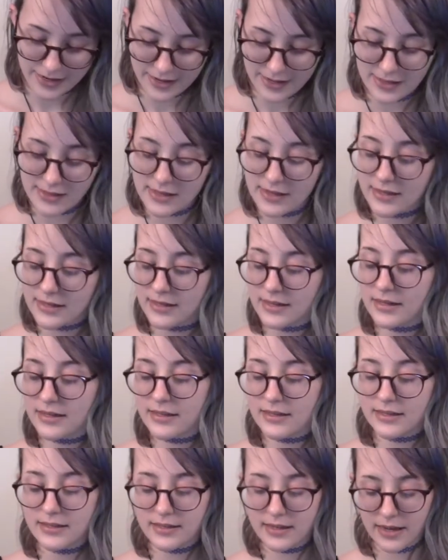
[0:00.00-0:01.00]
This
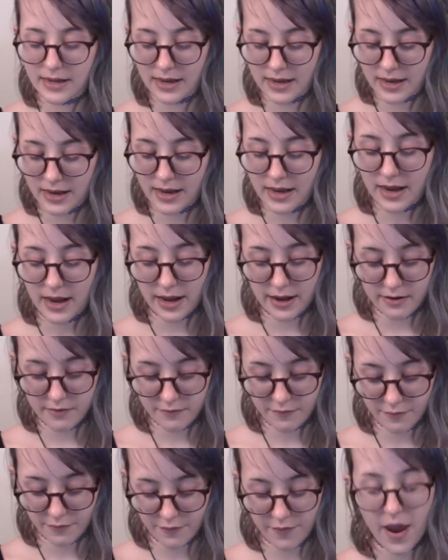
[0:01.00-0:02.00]
is a
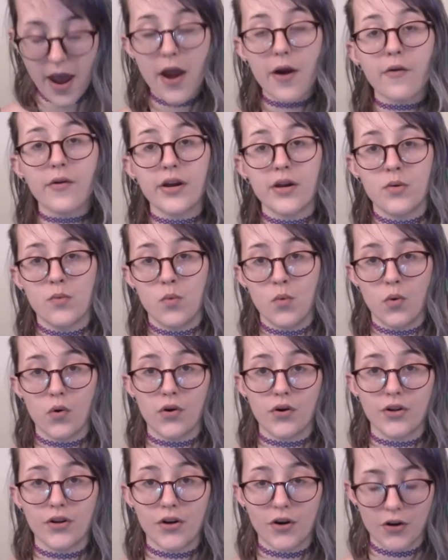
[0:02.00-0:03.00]
very worn
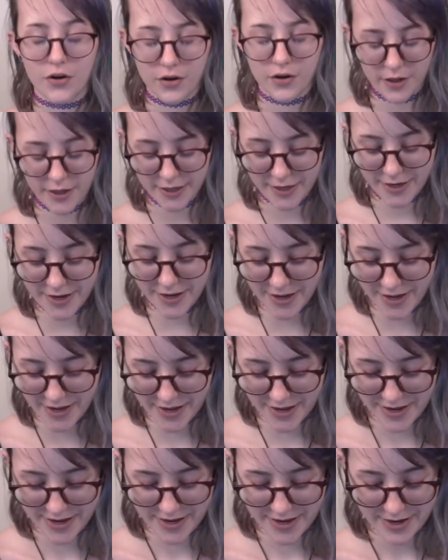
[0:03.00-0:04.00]
curtain.
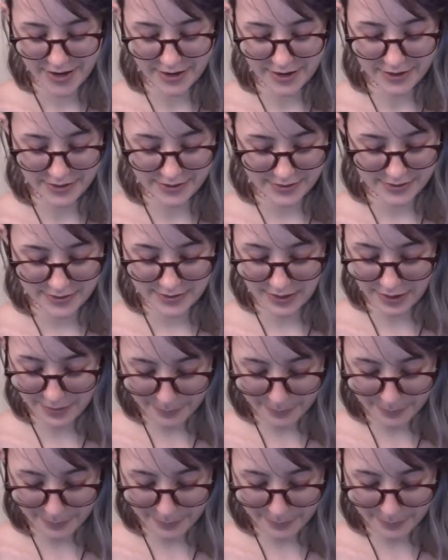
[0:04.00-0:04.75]
It is sun